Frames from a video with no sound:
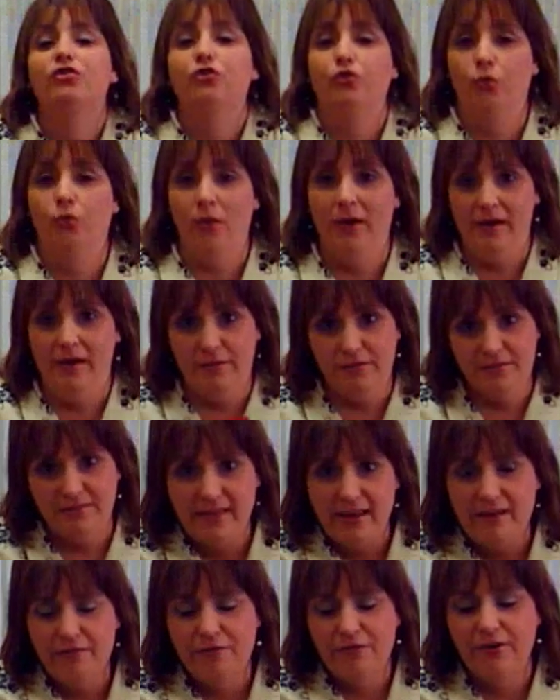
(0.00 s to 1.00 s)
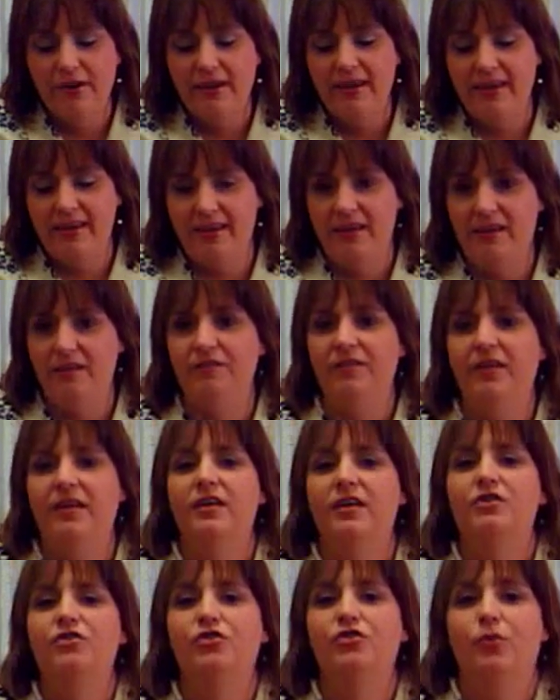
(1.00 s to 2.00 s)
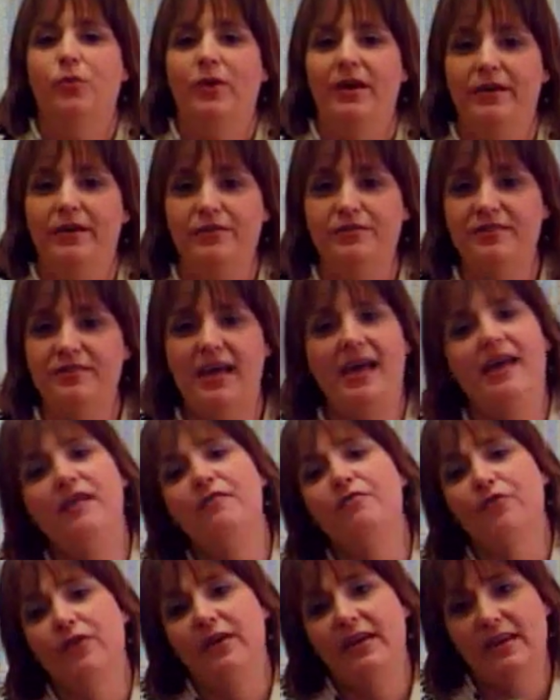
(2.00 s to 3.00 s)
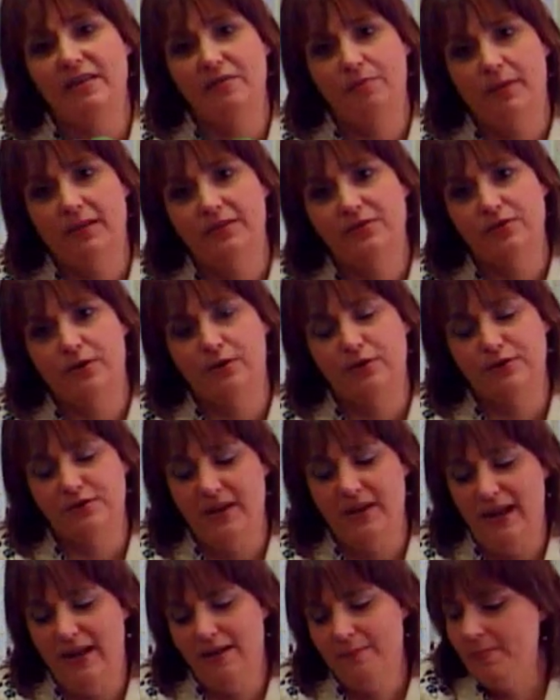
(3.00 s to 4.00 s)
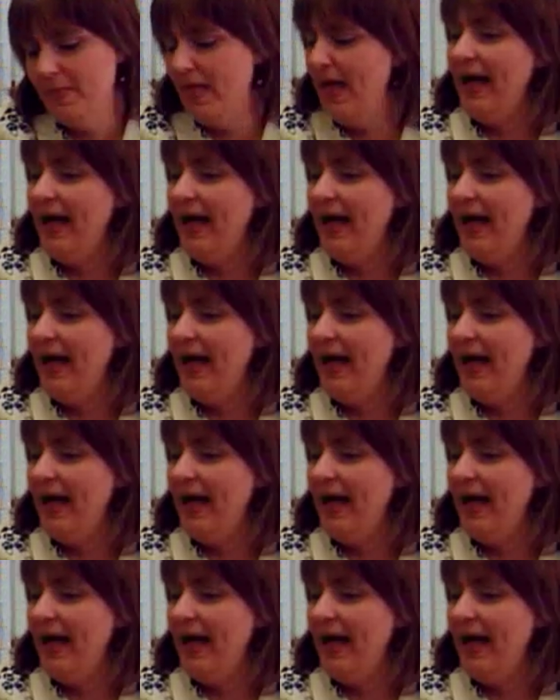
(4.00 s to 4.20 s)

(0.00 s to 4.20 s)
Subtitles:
12 say free gift, 12 say free gift plus girls' night.